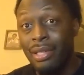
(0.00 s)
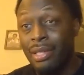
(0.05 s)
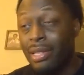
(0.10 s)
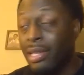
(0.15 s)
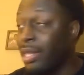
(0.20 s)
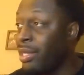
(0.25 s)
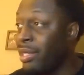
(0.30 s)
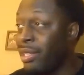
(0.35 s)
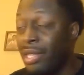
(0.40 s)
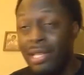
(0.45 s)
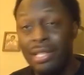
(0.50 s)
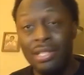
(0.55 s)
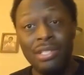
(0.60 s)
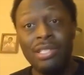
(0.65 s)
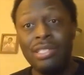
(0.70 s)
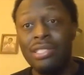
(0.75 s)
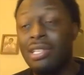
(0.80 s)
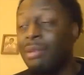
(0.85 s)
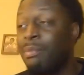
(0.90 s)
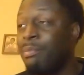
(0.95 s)
And then
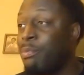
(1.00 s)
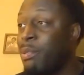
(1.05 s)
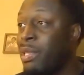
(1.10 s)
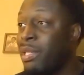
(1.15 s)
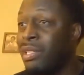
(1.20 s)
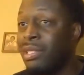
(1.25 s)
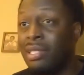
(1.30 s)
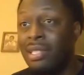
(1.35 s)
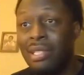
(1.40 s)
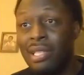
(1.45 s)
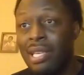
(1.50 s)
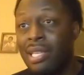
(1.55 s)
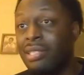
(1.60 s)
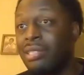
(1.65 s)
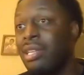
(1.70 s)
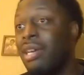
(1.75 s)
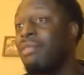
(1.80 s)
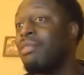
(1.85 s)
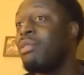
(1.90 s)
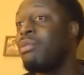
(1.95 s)
she's competing
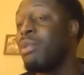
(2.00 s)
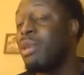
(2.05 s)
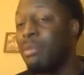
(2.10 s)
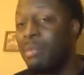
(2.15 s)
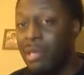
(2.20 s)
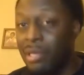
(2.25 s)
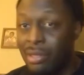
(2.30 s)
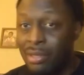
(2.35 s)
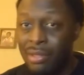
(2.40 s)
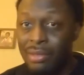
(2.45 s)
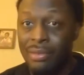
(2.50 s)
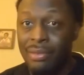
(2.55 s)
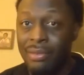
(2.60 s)
against other women.